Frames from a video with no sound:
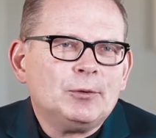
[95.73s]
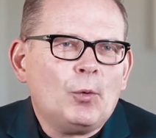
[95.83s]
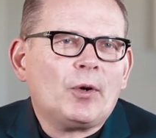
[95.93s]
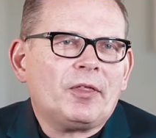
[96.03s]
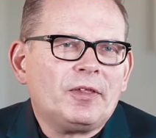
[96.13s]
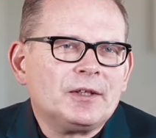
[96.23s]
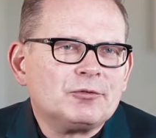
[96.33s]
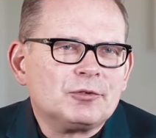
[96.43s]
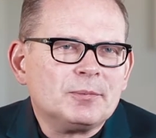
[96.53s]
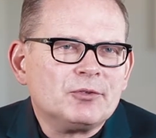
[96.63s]
order
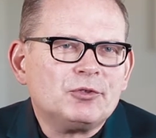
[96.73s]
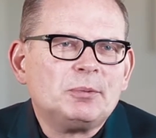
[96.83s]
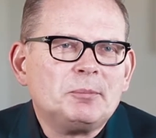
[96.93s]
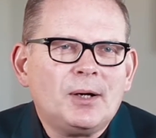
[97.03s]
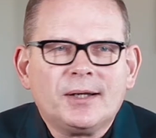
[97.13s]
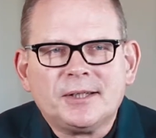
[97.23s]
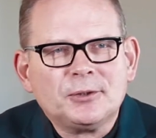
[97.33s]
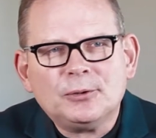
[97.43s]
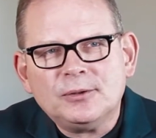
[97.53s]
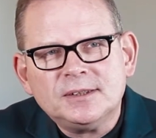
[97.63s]
things from the
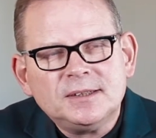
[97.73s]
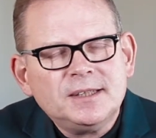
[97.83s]
supermarket, or